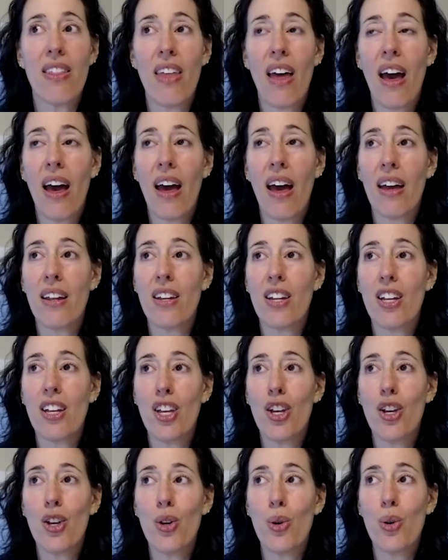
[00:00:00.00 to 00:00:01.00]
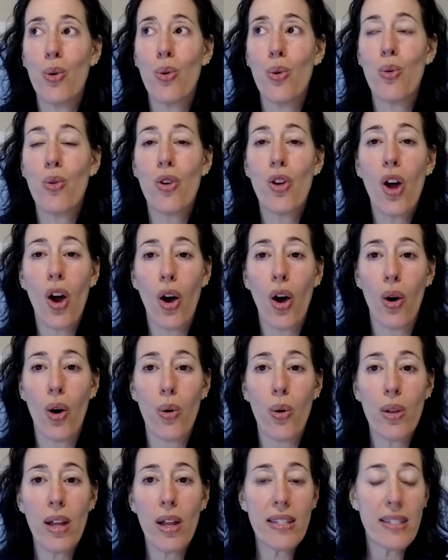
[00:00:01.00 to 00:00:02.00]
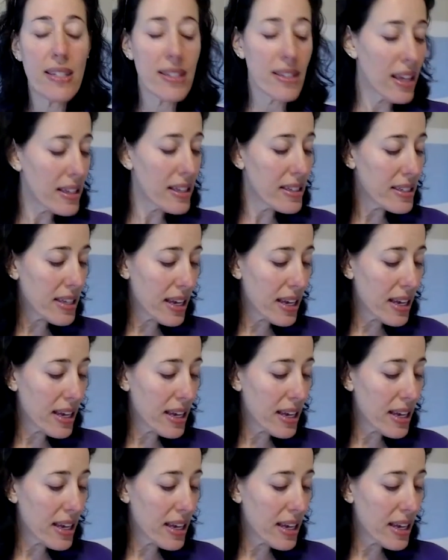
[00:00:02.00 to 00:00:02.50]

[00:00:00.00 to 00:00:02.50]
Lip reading: that let's